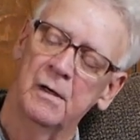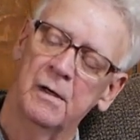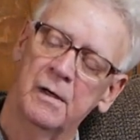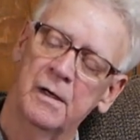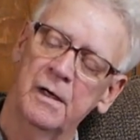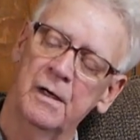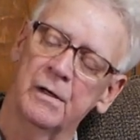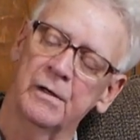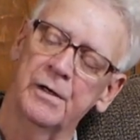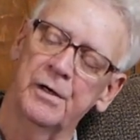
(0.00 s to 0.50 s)

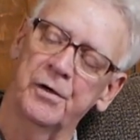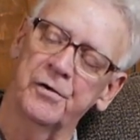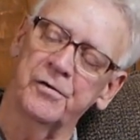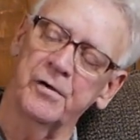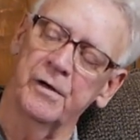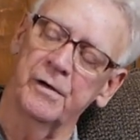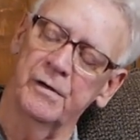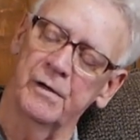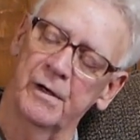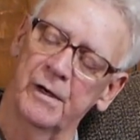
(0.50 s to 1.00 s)
He lives
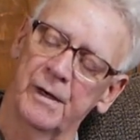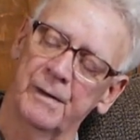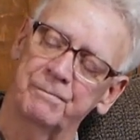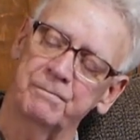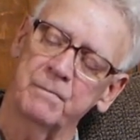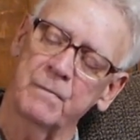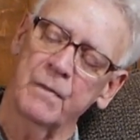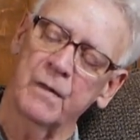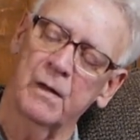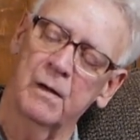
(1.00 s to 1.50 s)
in
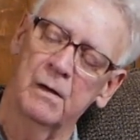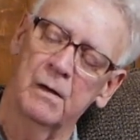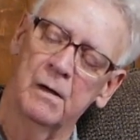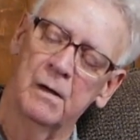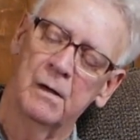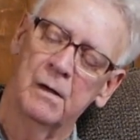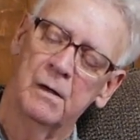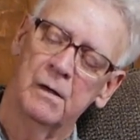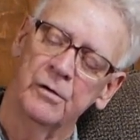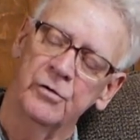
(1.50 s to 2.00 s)

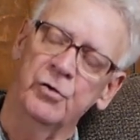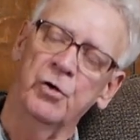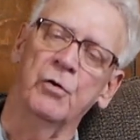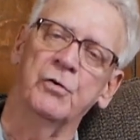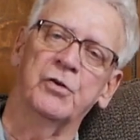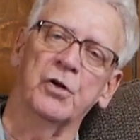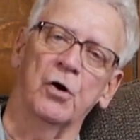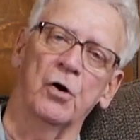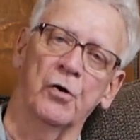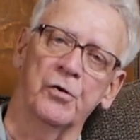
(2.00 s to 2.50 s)

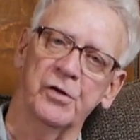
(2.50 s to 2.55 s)
Utah,